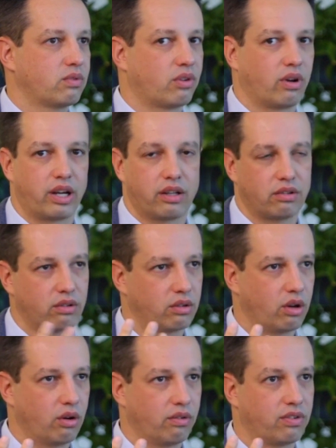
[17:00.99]
So I get to
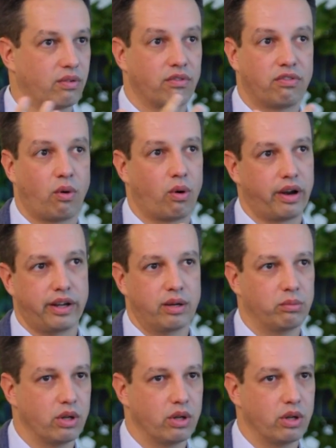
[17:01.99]
go from 4 a.m.